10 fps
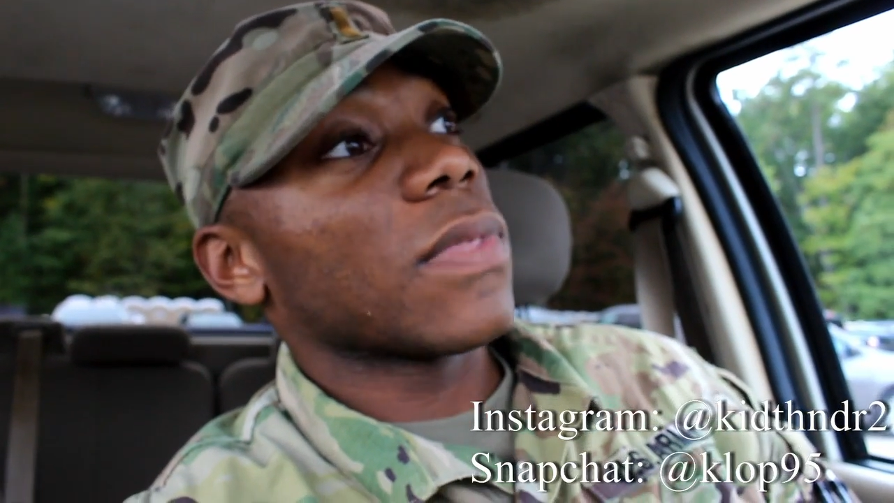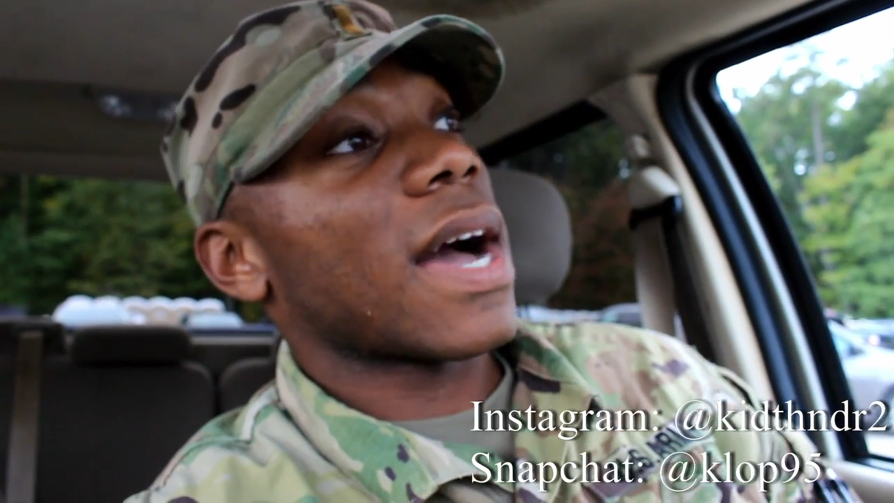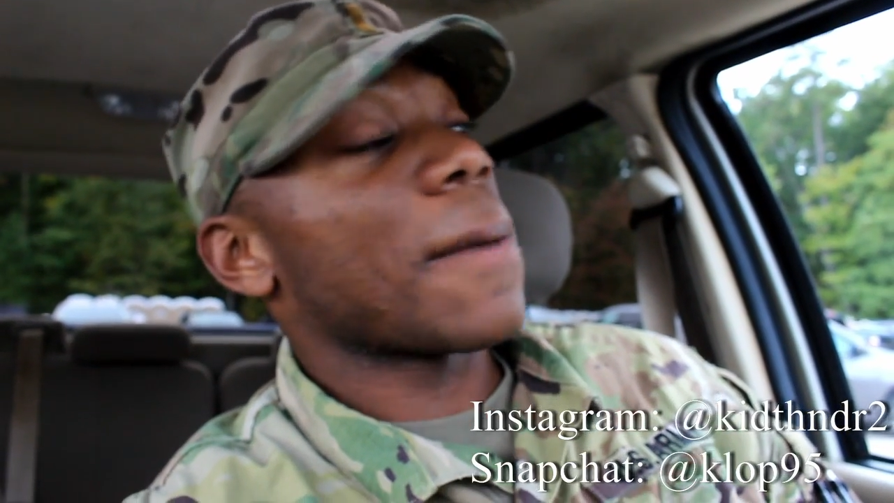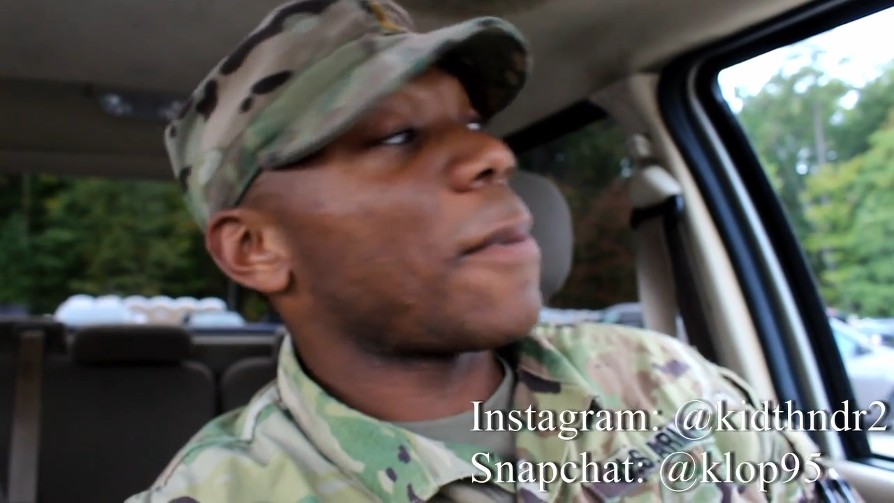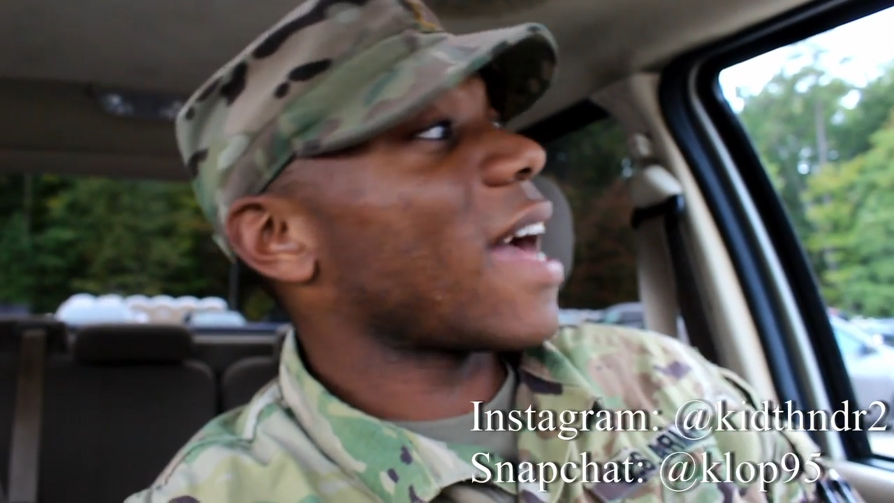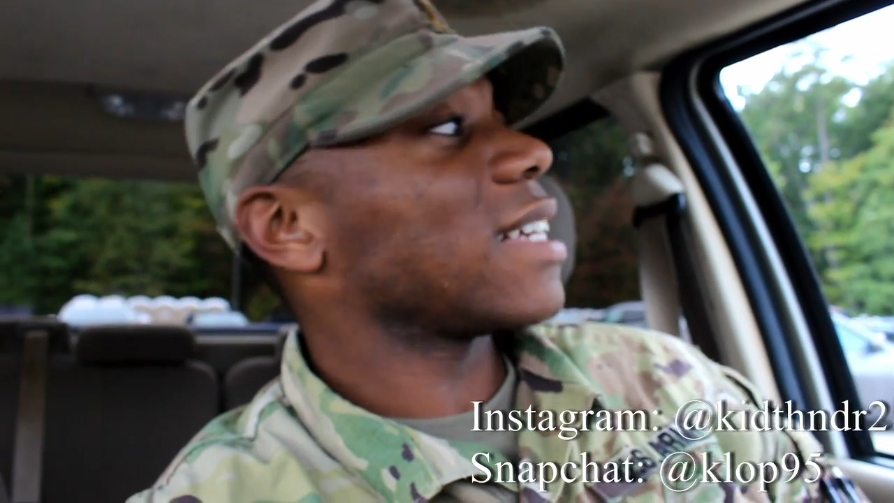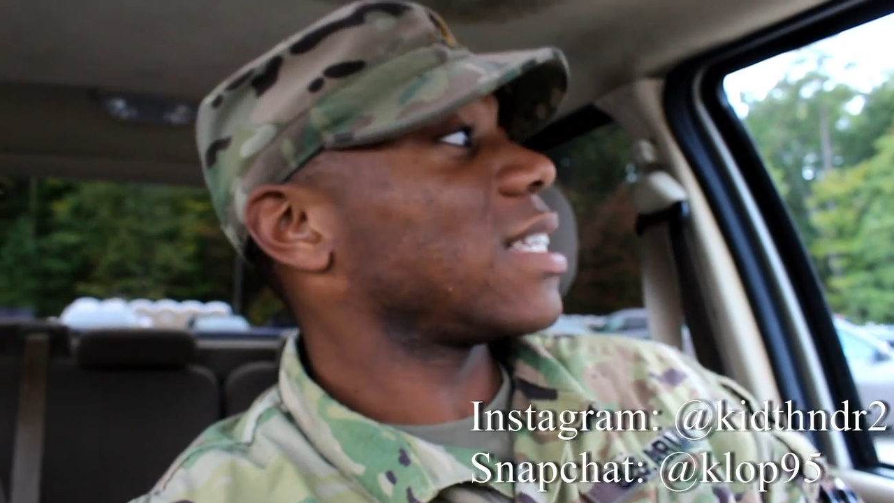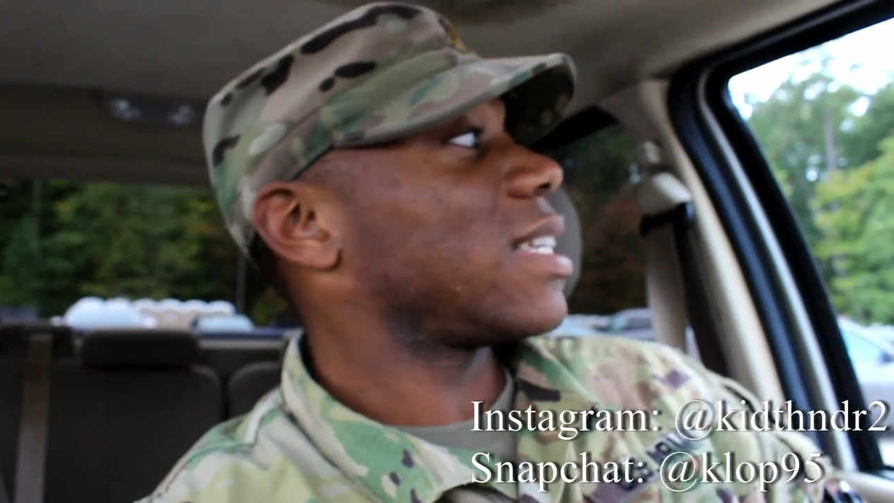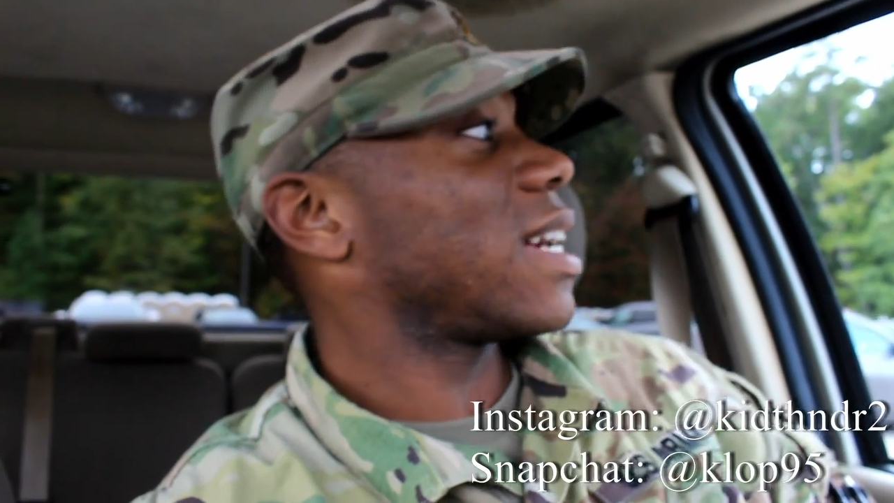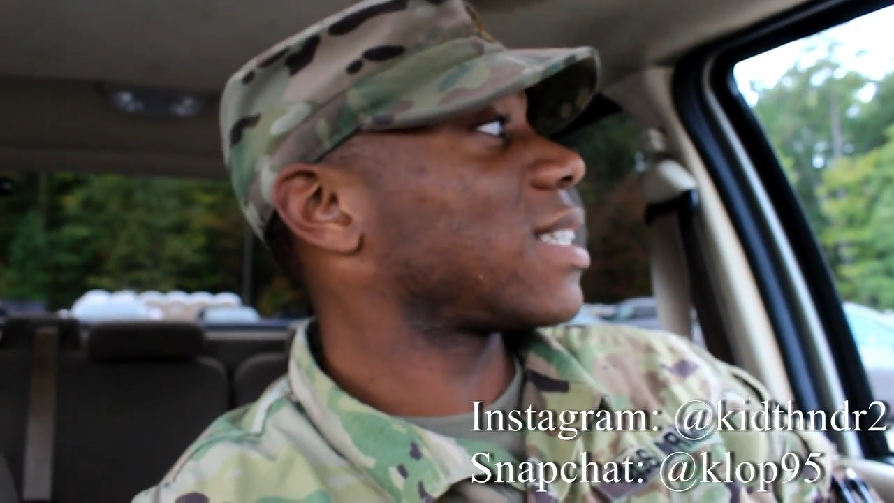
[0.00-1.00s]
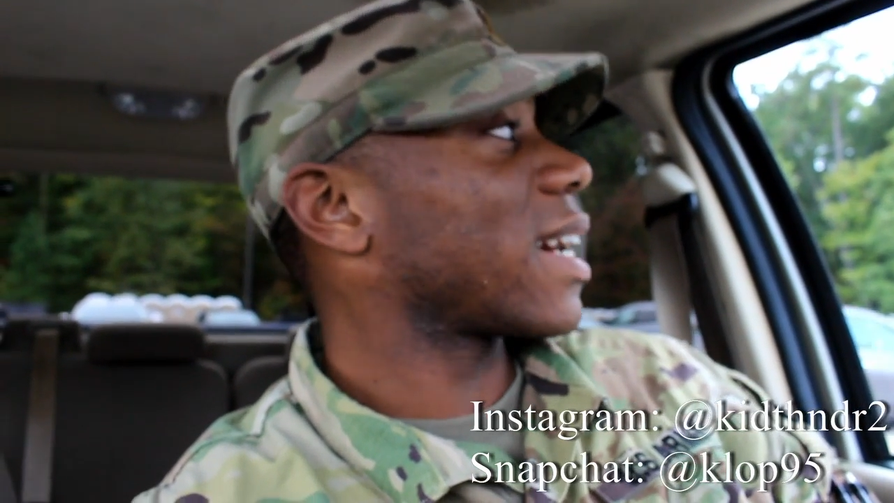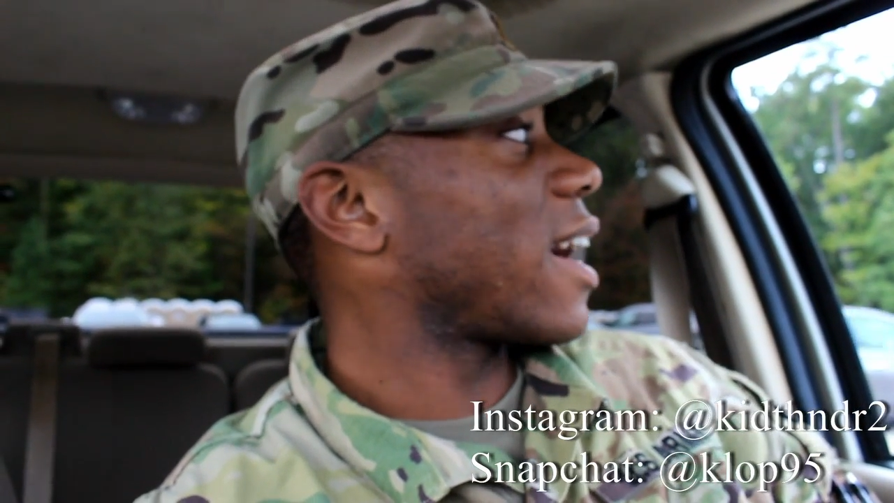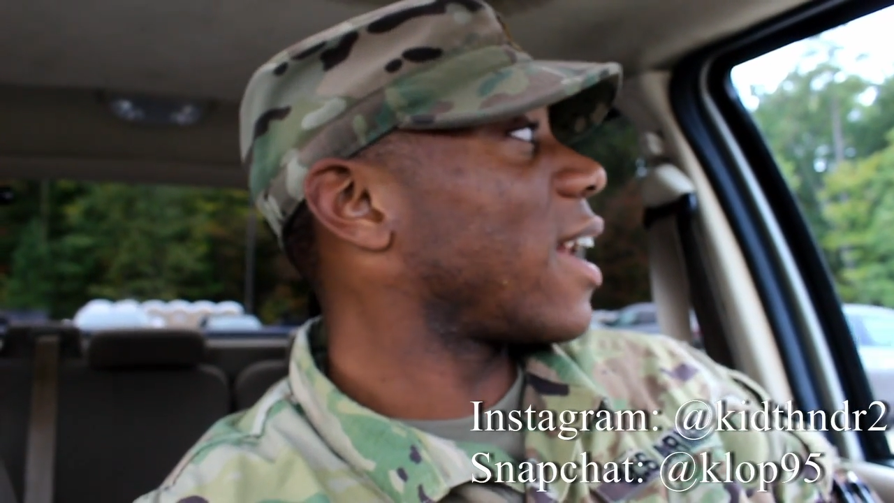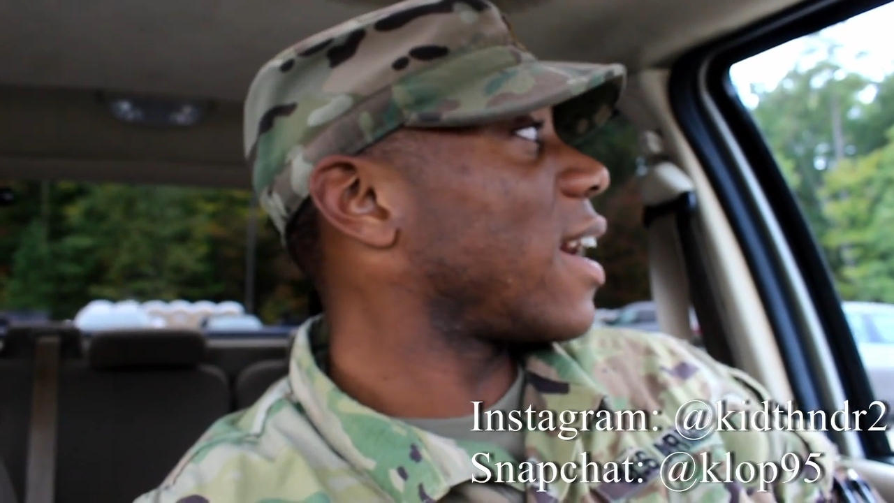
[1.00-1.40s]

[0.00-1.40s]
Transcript: I passed the test. I got